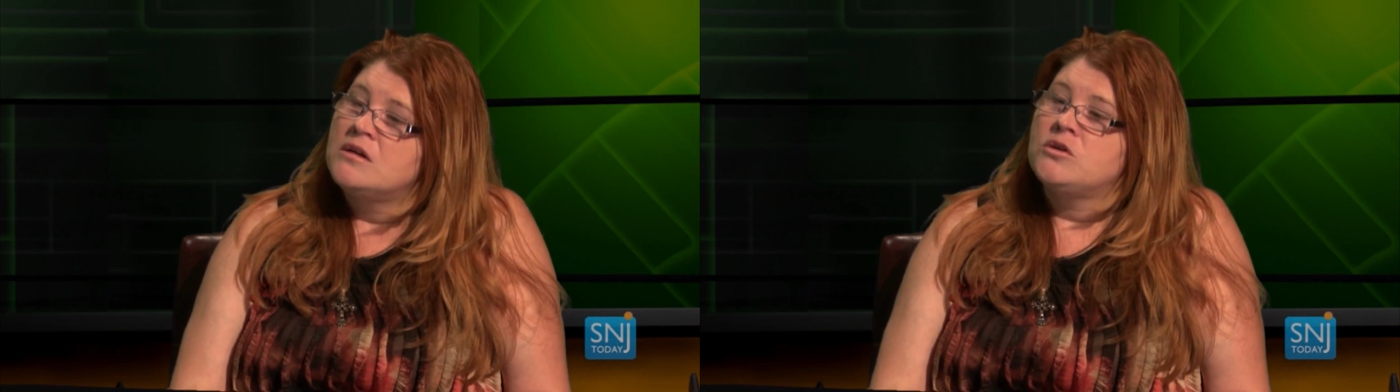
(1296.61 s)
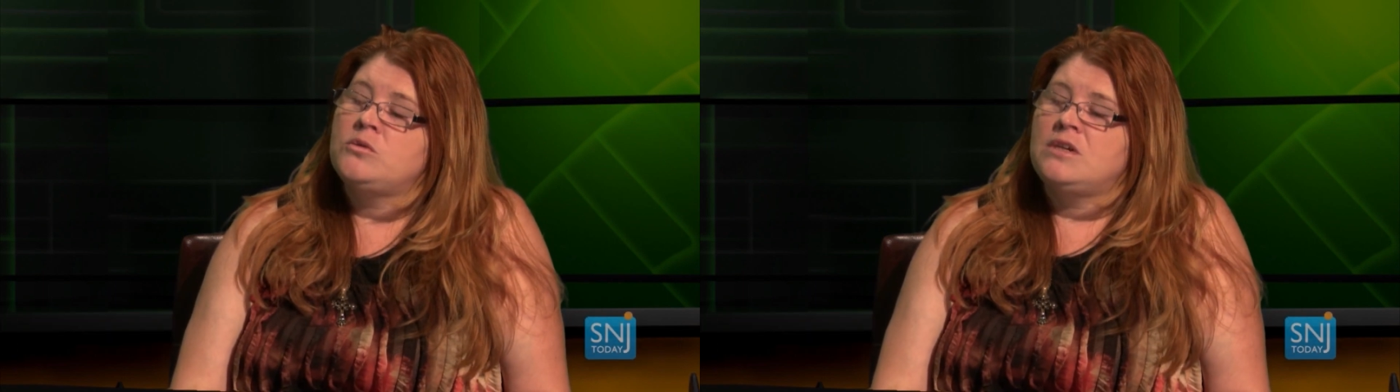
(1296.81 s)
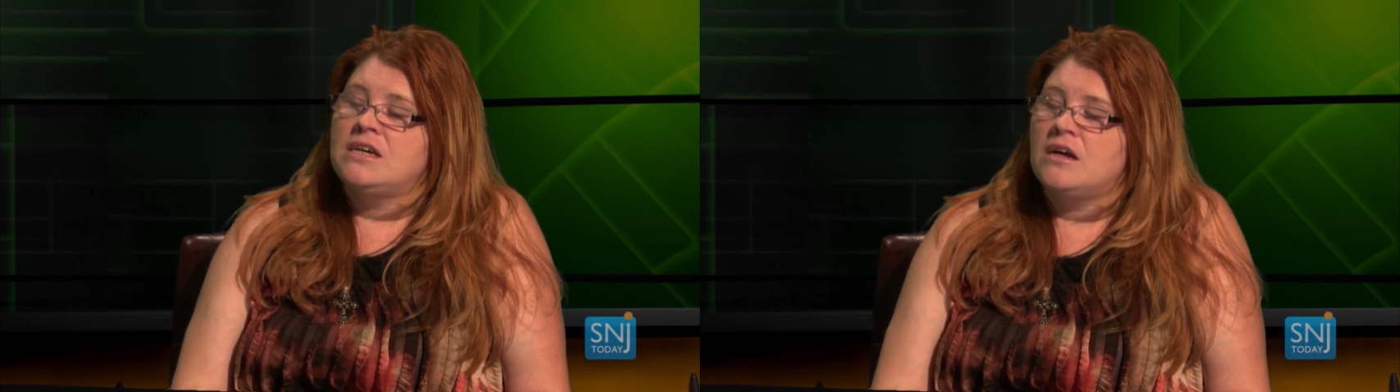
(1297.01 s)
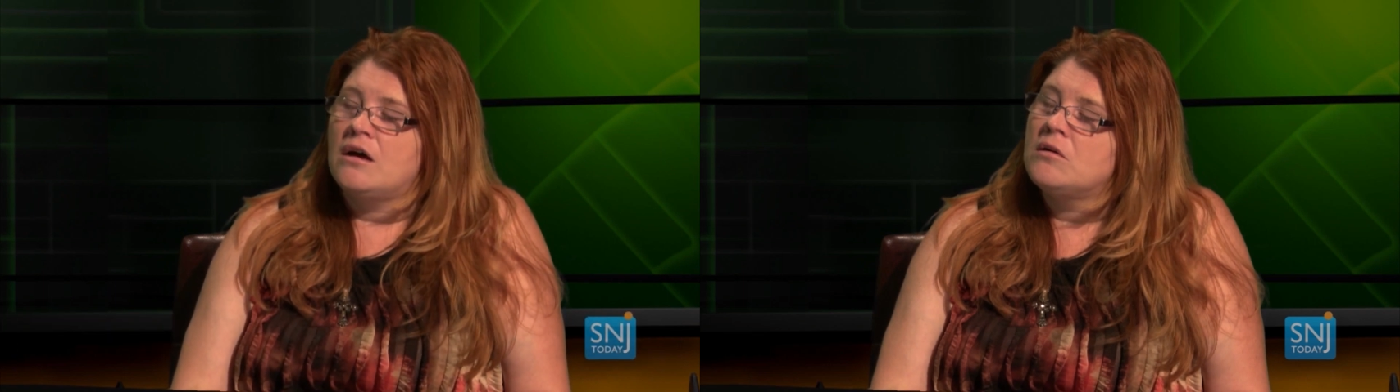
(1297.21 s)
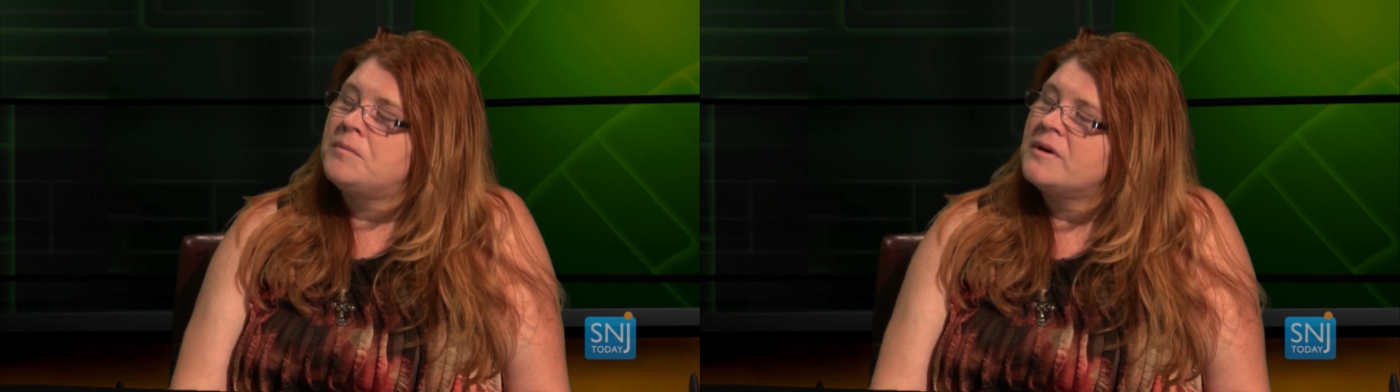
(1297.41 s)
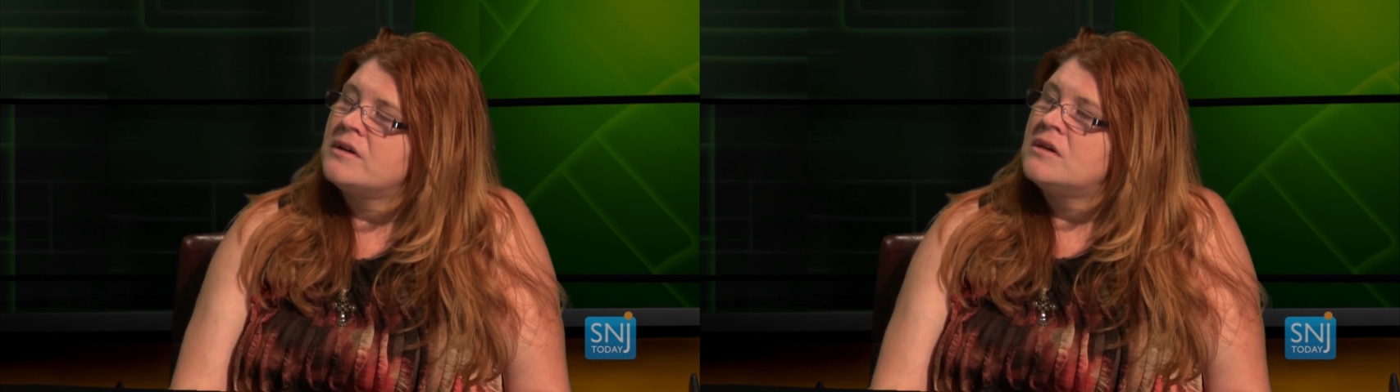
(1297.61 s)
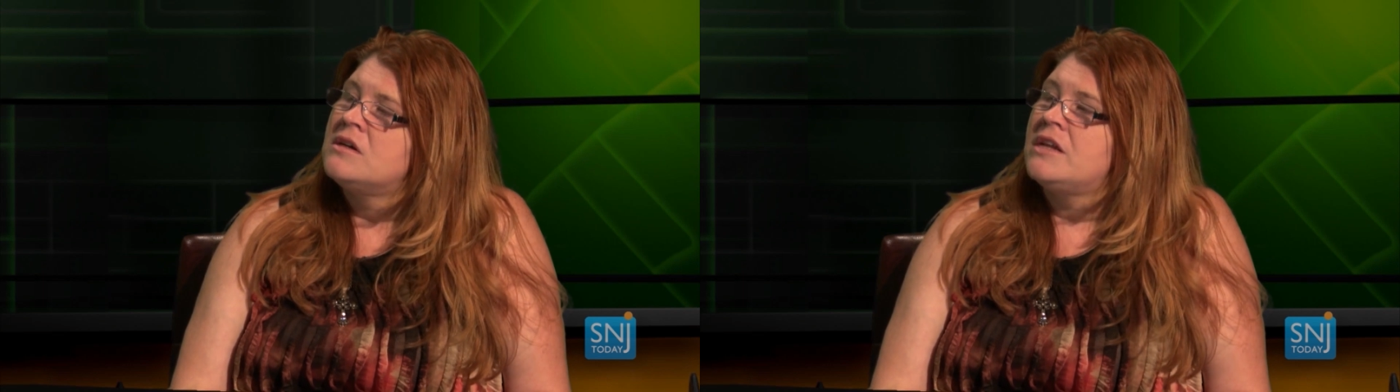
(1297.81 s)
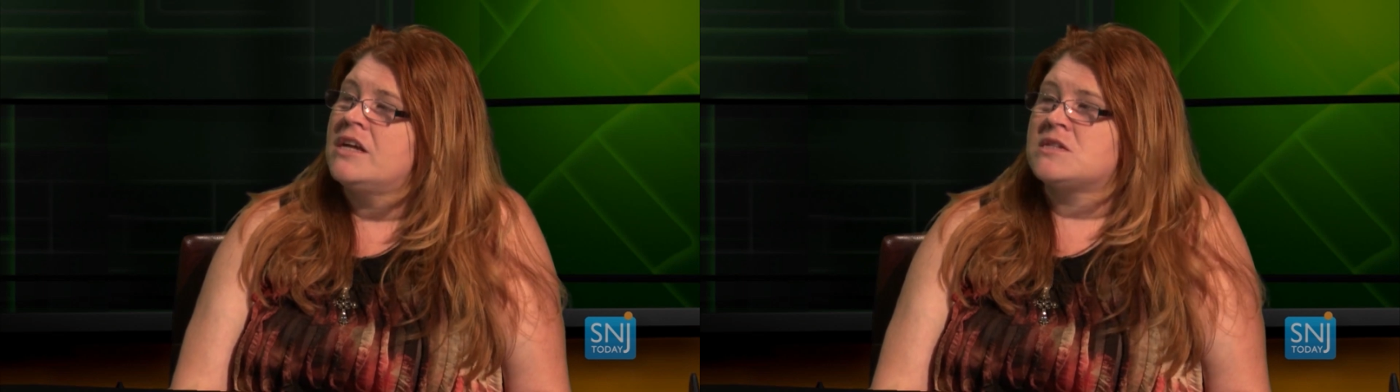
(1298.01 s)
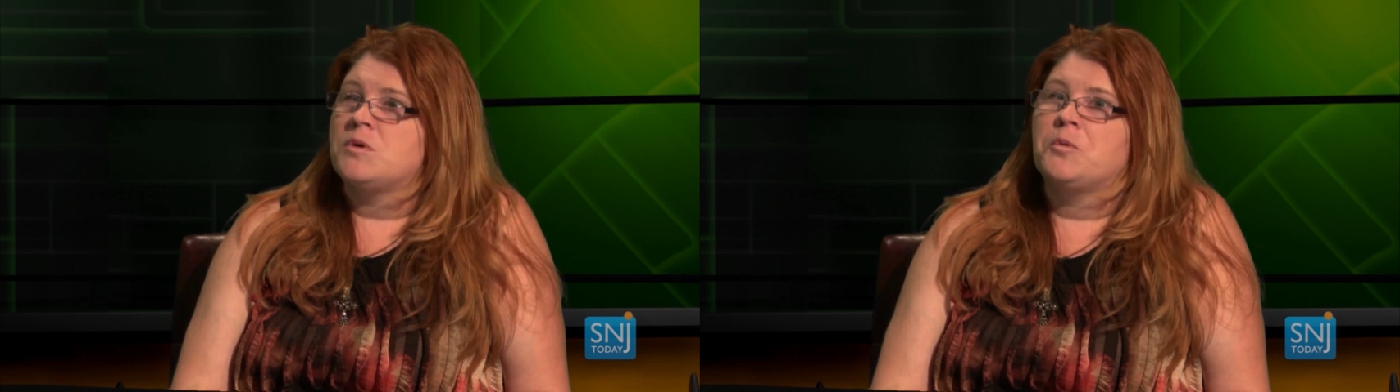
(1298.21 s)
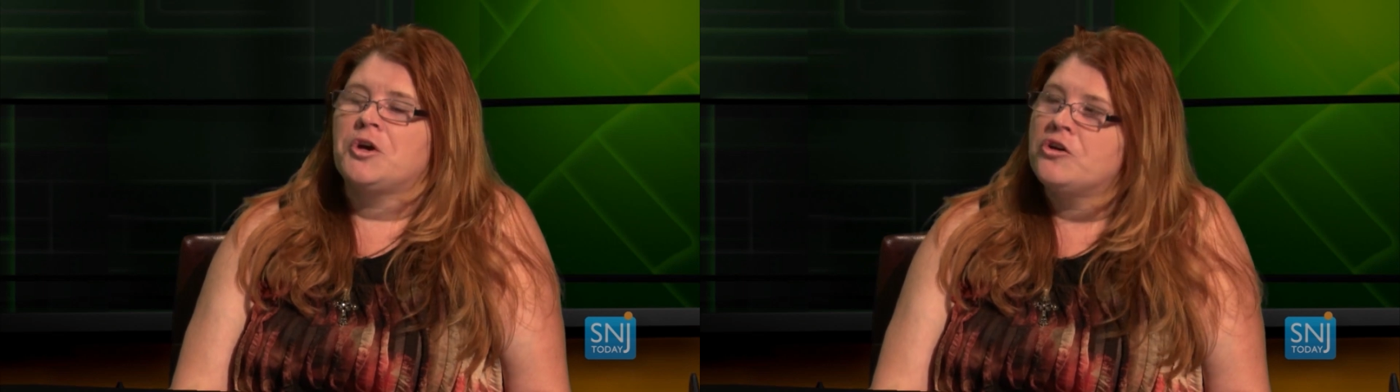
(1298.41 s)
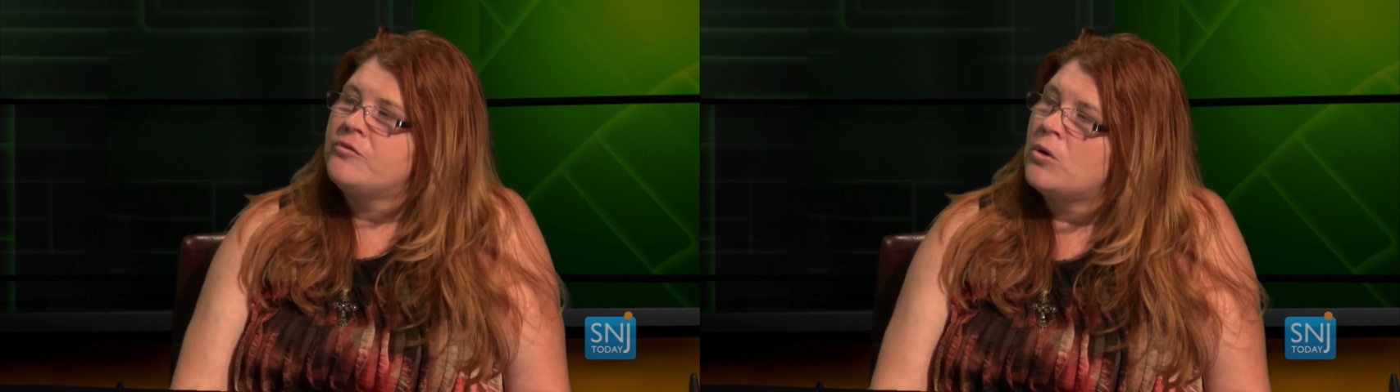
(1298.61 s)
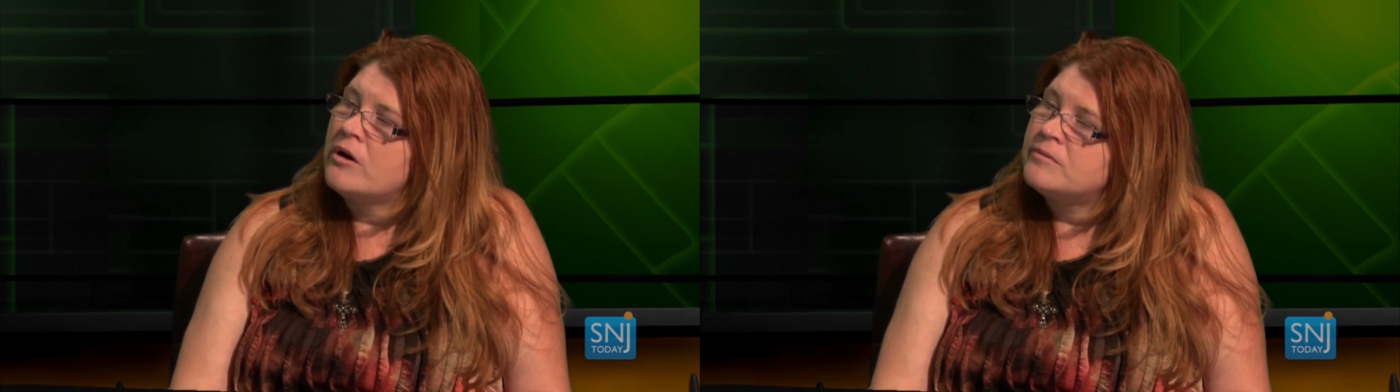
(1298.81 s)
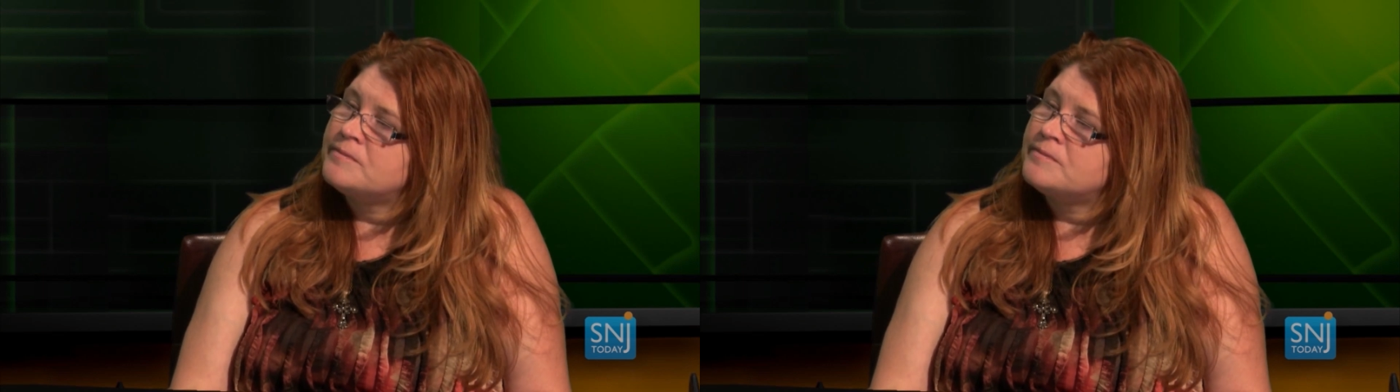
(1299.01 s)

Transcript: who need help. And that's what we're here for.